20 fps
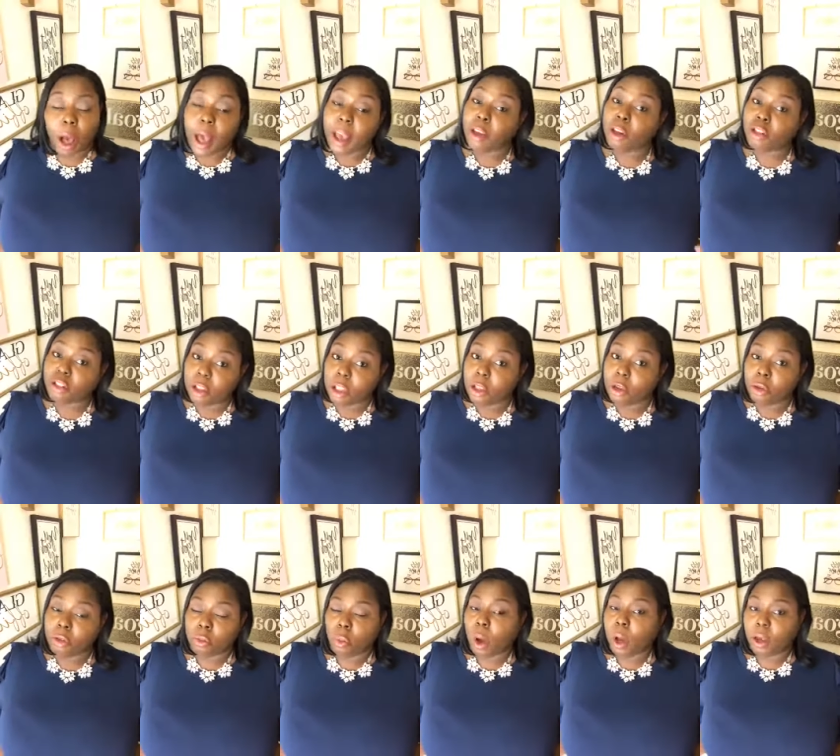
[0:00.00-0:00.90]
I usually
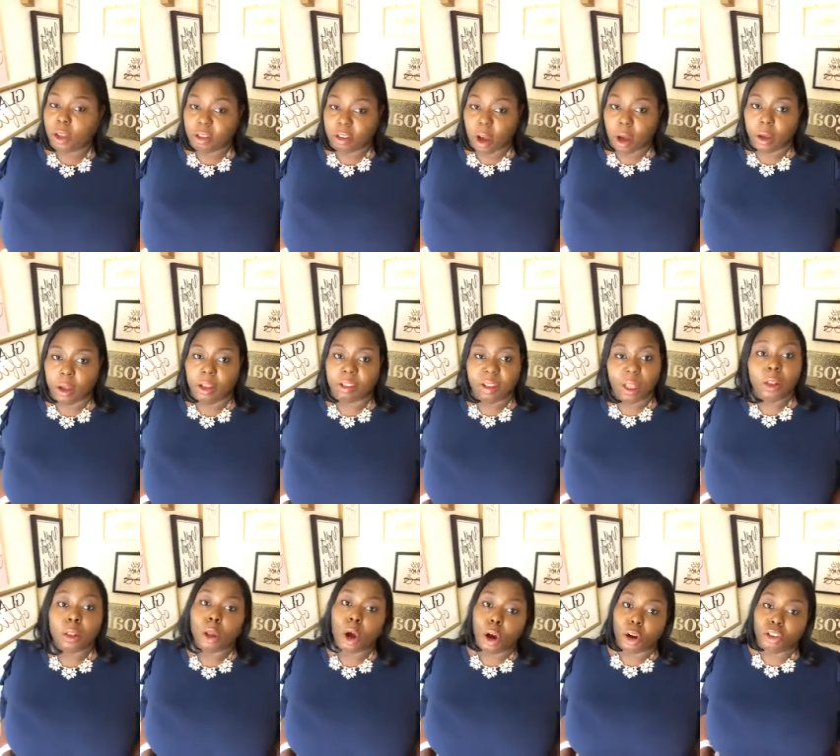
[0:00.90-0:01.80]
use walkie-talkies
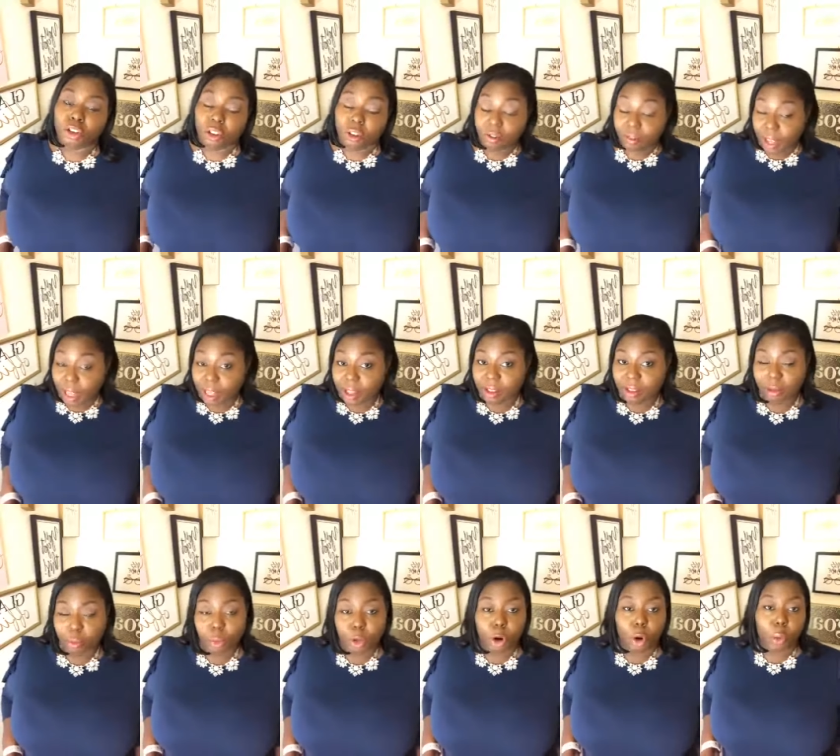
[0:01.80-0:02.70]
in large
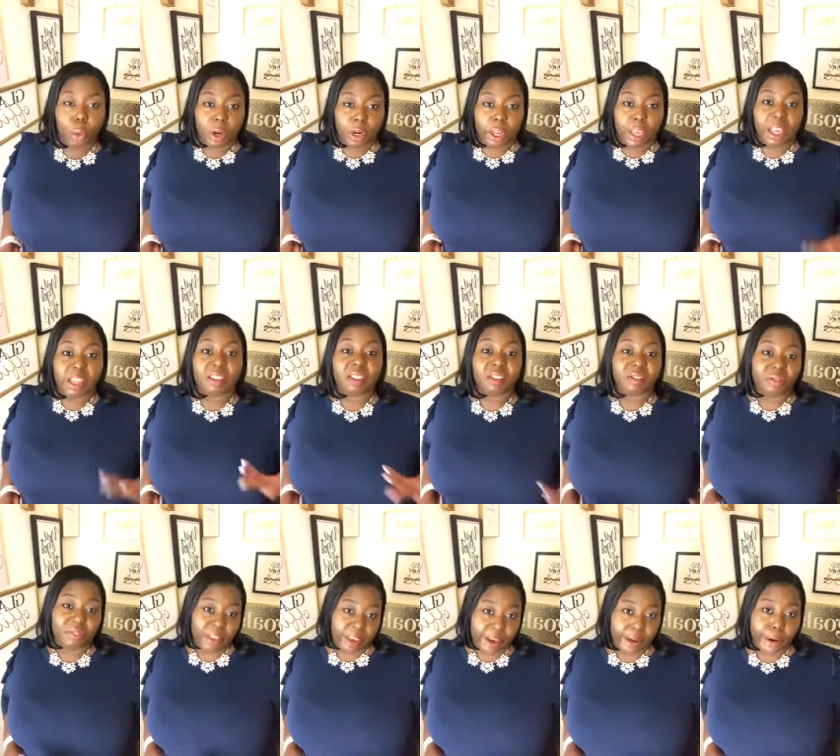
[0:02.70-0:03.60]
events. We don't want to
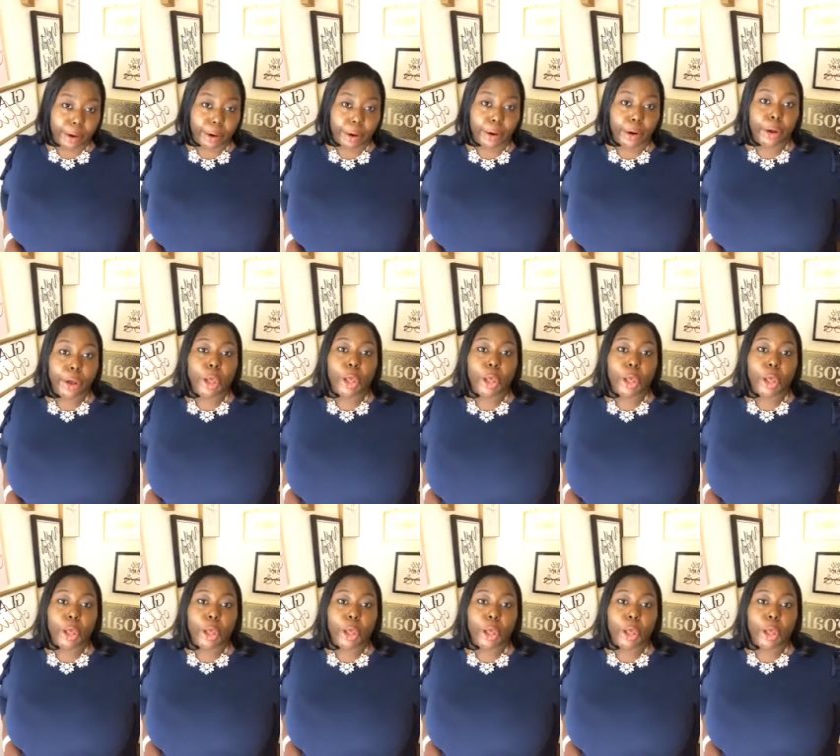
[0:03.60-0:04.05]
interfere